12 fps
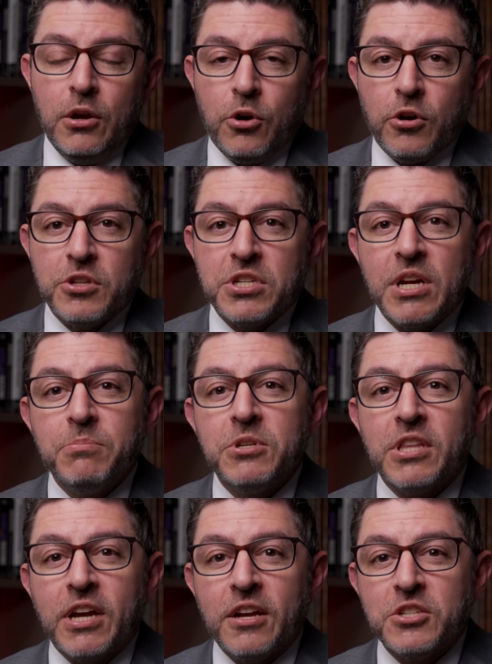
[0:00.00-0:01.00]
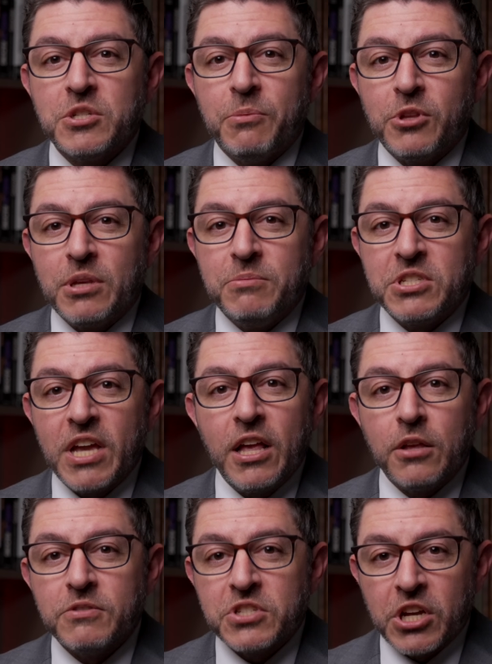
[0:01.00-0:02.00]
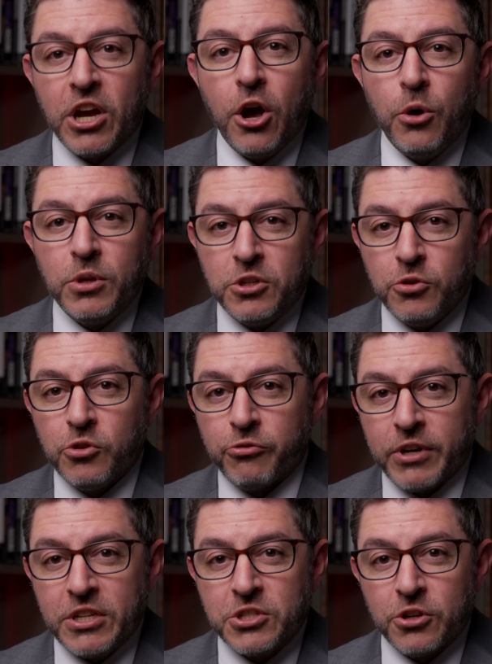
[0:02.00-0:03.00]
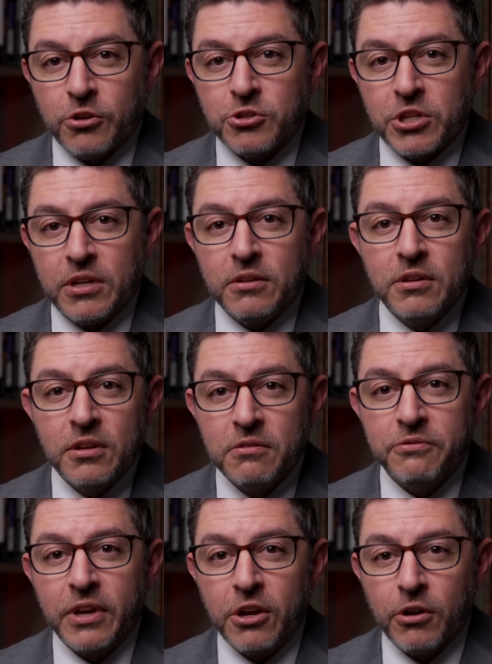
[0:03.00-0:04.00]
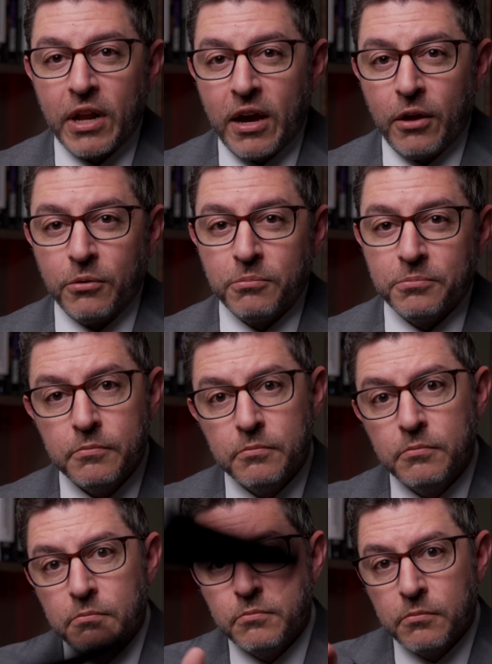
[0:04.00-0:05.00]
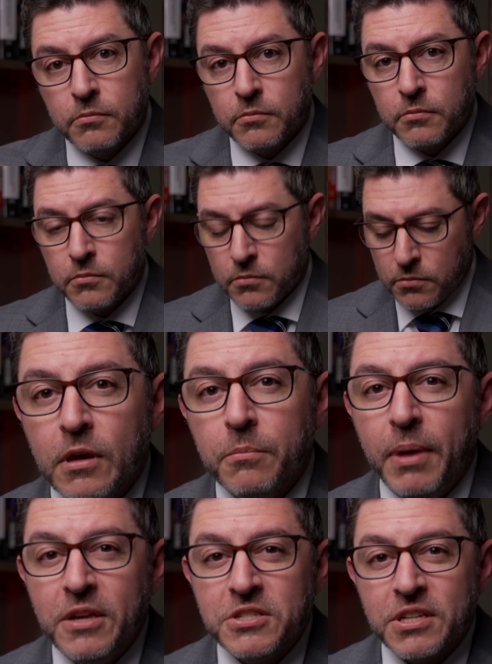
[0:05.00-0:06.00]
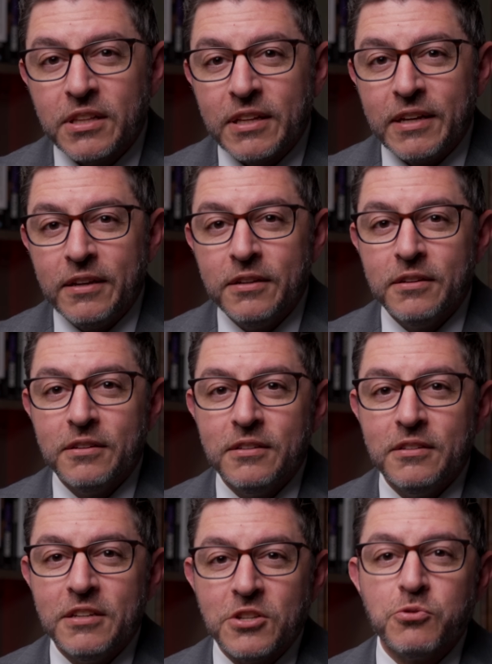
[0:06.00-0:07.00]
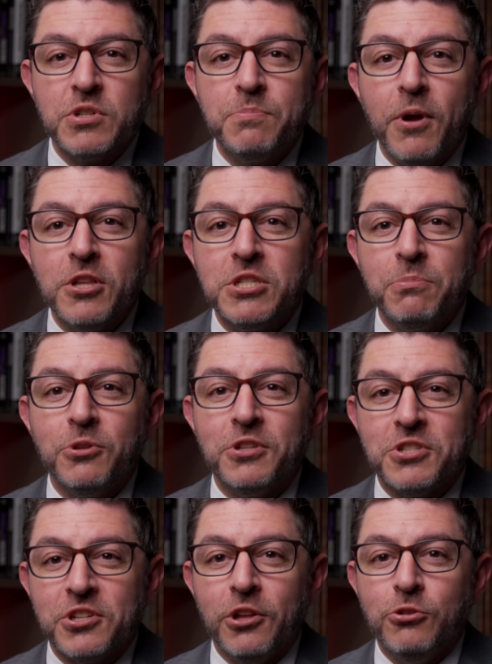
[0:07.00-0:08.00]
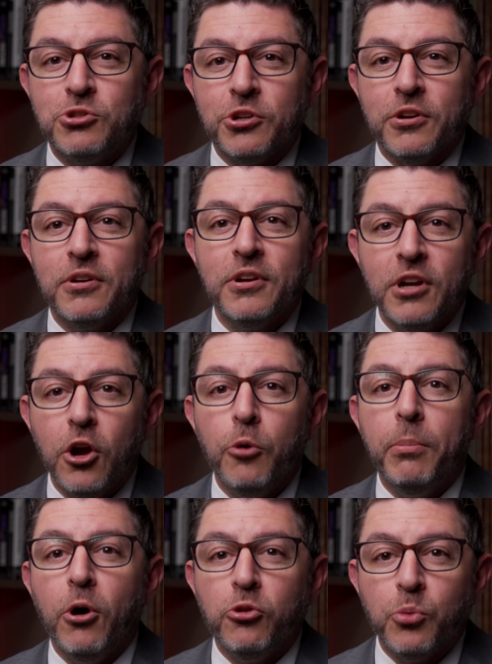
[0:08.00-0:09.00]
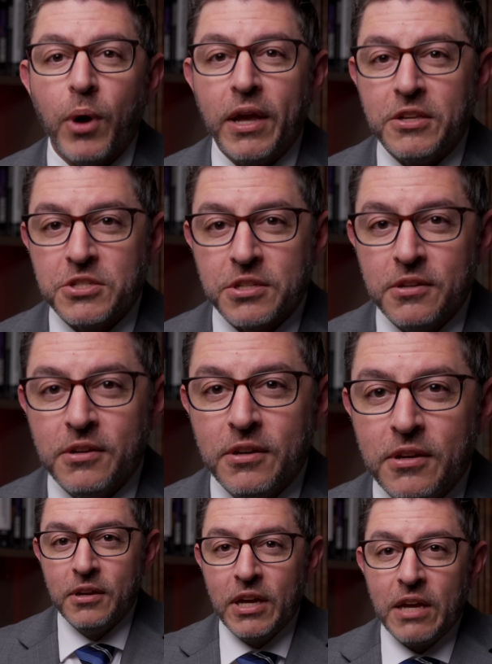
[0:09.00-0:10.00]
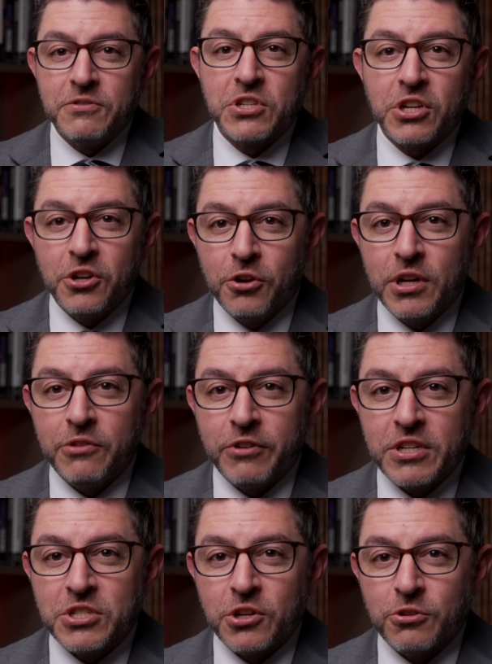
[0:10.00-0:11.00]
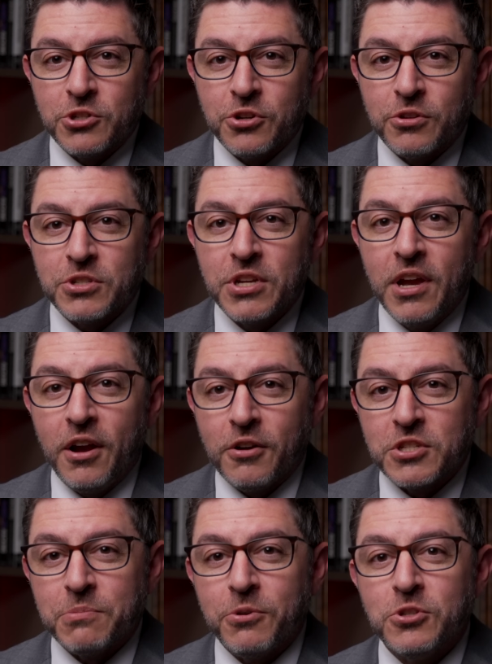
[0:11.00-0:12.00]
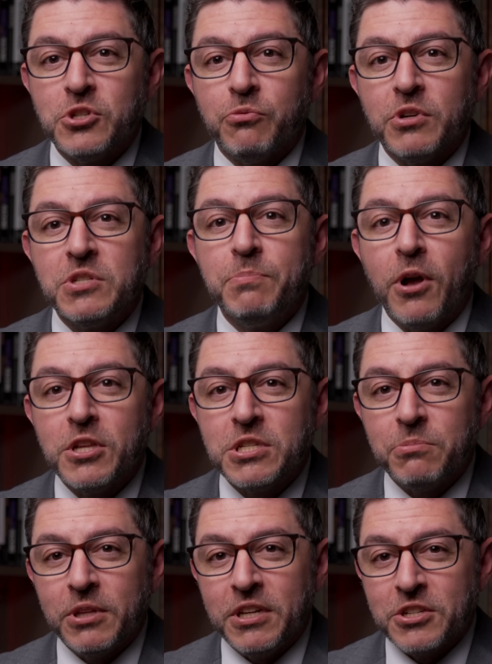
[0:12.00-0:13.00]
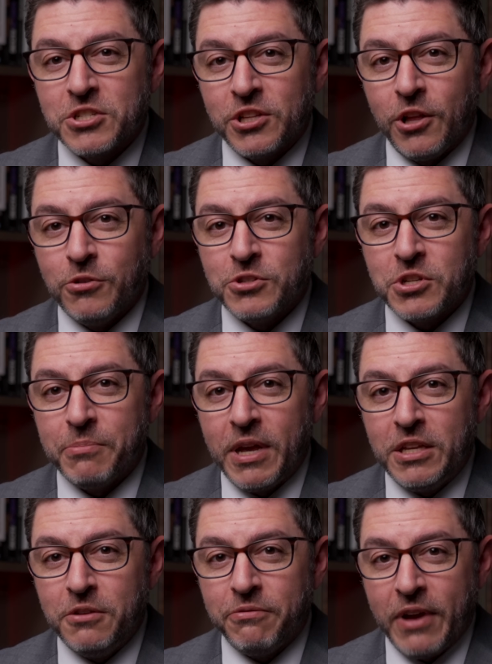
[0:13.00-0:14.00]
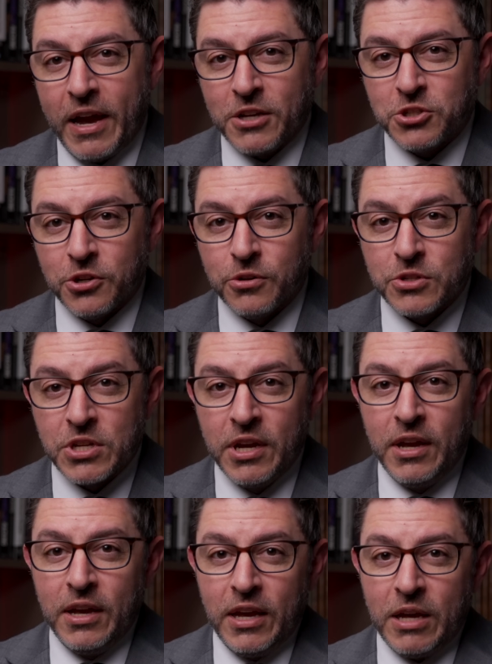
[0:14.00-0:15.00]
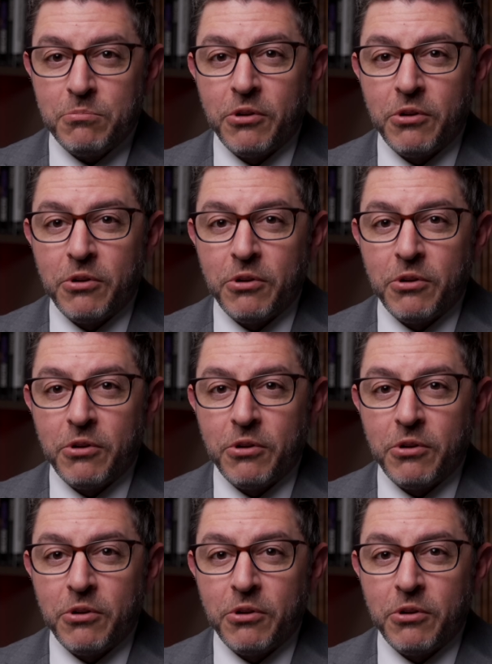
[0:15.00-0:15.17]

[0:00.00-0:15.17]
Or is it up to the customer themselves to go and do the research and figure it out? Basically, does responsible disclosure go both ways? If security researchers are supposed to responsibly disclose to manufacturers and